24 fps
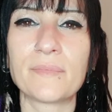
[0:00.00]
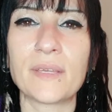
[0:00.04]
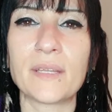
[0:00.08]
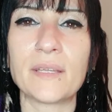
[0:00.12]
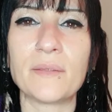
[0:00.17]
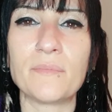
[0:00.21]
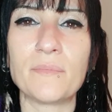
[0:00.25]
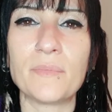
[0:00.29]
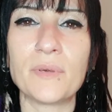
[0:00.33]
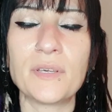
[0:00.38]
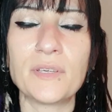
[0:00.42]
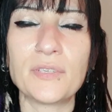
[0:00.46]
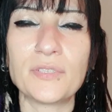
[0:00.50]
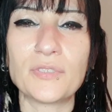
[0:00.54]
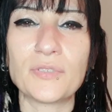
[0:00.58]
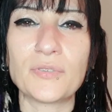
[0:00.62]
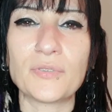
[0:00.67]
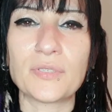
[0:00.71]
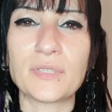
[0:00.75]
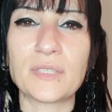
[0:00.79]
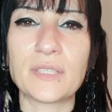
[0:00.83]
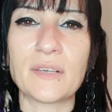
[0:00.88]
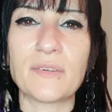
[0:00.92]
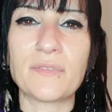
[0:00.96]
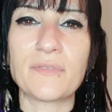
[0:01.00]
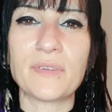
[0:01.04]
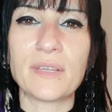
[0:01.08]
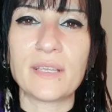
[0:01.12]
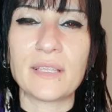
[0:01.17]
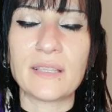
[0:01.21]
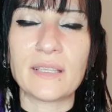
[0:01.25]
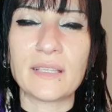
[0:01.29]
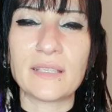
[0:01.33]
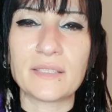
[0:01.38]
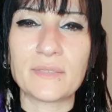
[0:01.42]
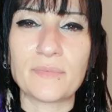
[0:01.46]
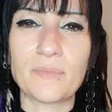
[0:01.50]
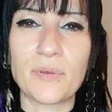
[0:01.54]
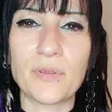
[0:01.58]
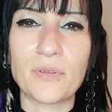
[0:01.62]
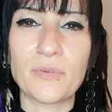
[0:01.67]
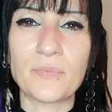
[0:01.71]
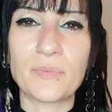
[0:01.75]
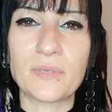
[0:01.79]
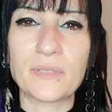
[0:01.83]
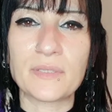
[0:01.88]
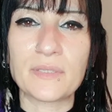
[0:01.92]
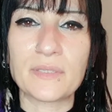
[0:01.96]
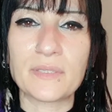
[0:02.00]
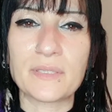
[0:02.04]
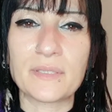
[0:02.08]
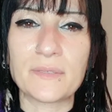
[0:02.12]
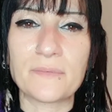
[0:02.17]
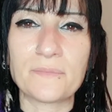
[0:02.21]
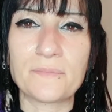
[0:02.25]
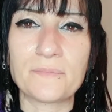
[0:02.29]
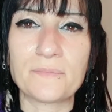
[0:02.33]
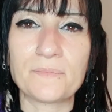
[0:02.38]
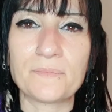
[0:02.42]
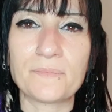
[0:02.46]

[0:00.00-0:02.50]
and immerse yourself in this moment.